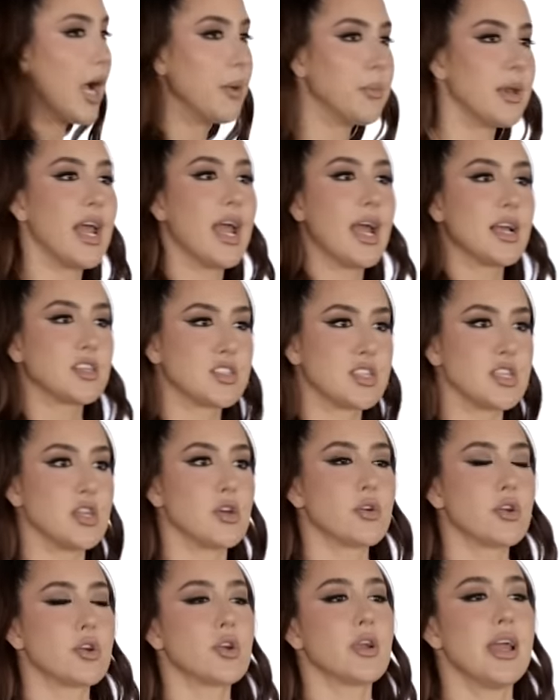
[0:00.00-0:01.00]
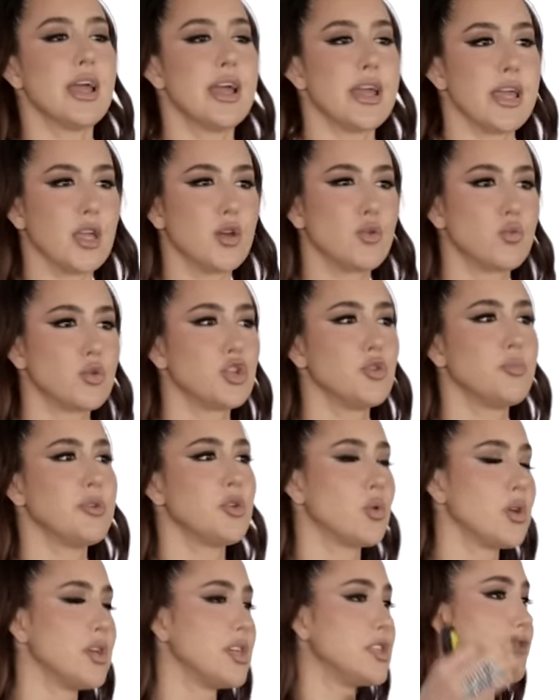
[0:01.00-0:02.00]
I'm going to ask the owner, hey, would you
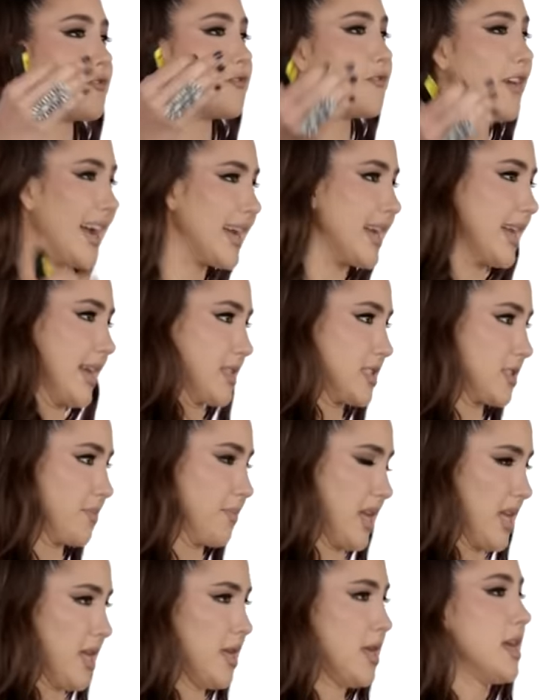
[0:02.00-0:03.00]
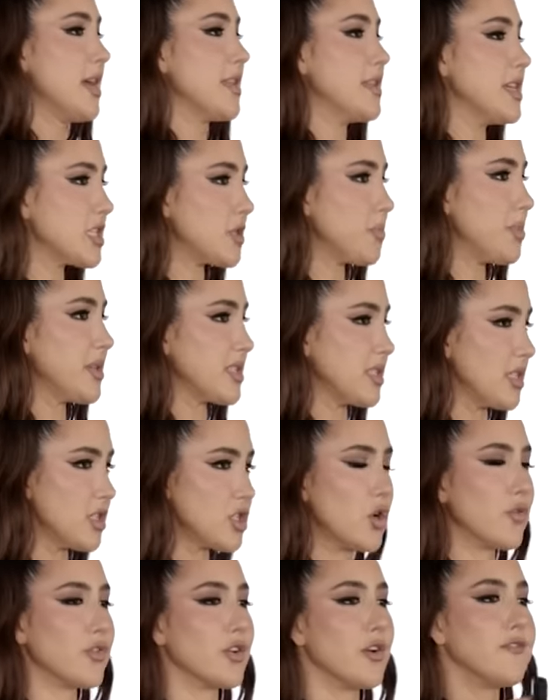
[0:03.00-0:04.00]
be willing to finance me this
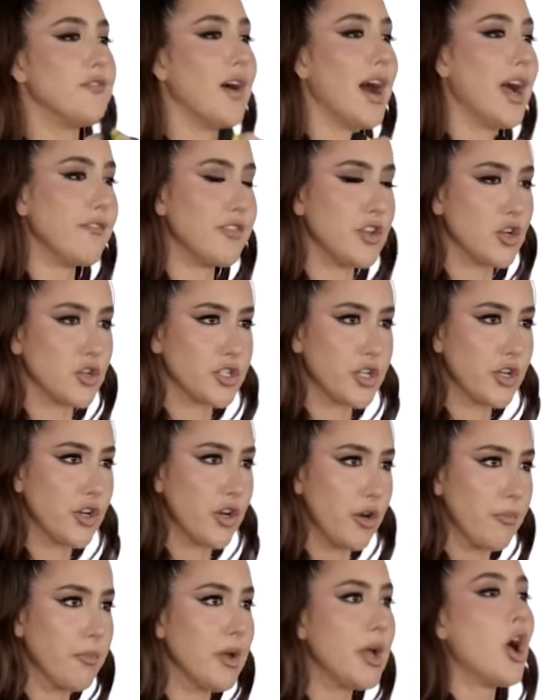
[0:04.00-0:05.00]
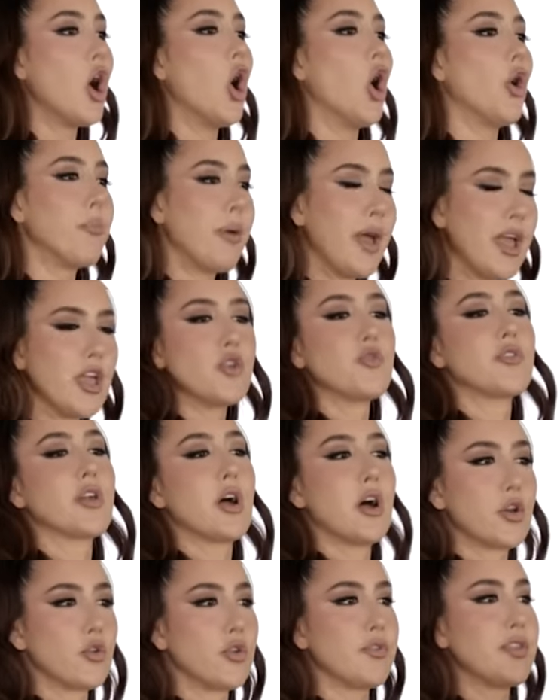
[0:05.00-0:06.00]
business over a five year term? I'll pay you
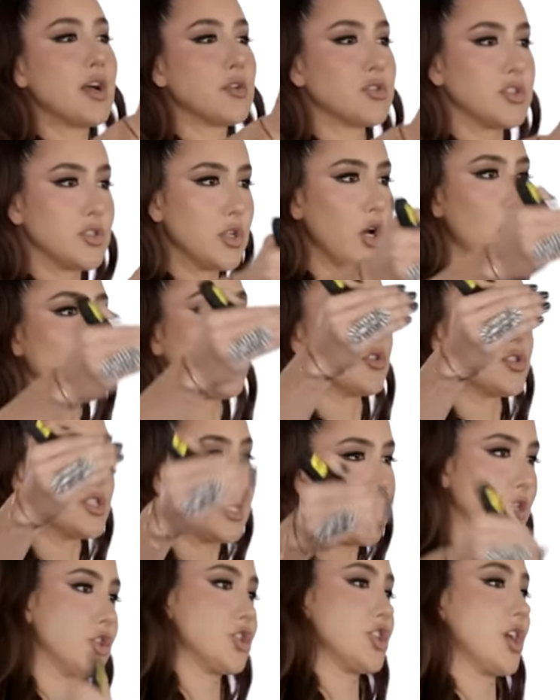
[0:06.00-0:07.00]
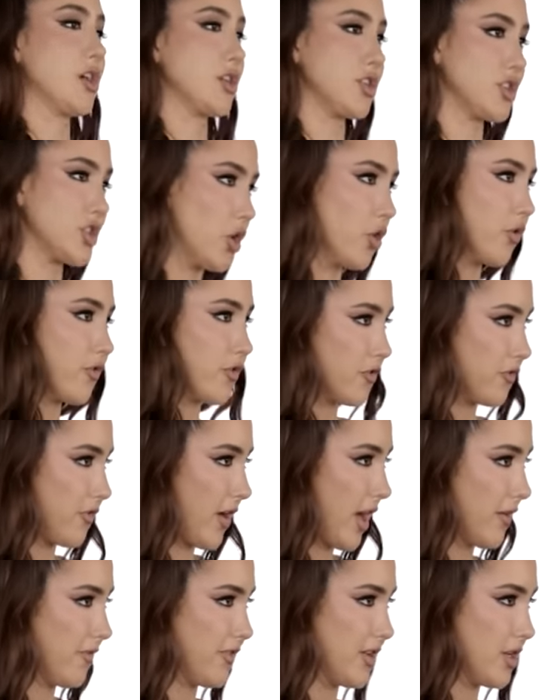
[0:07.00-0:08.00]
the $100,000 in chunks over
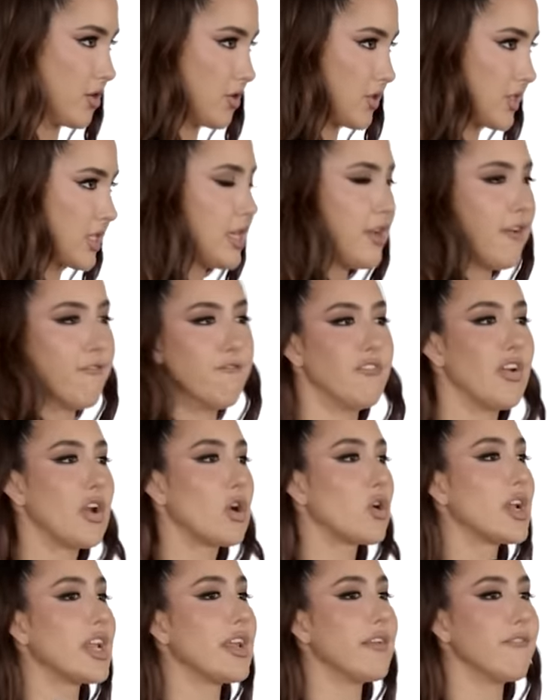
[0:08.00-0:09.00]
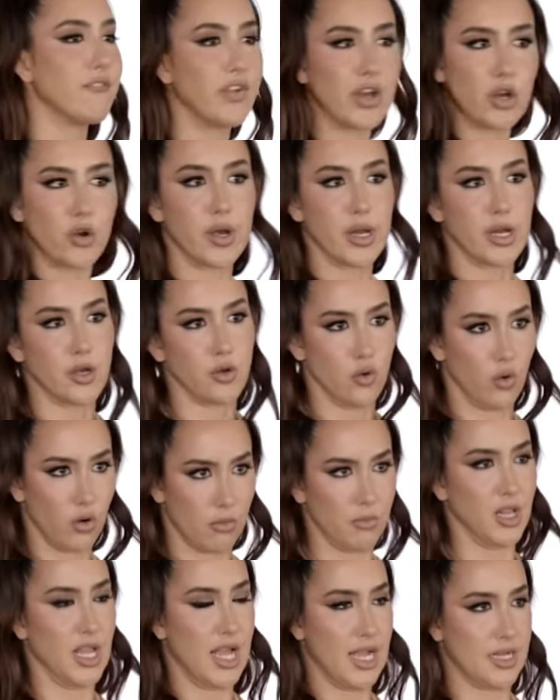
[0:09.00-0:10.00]
five years. Very, very
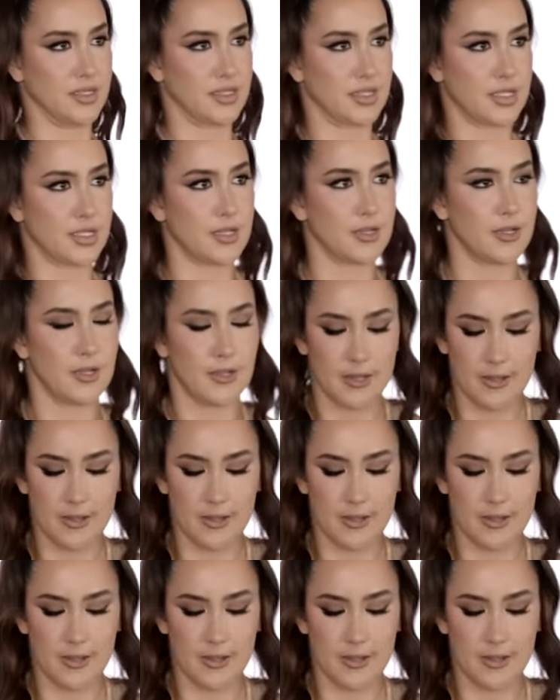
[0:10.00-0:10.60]
normalized.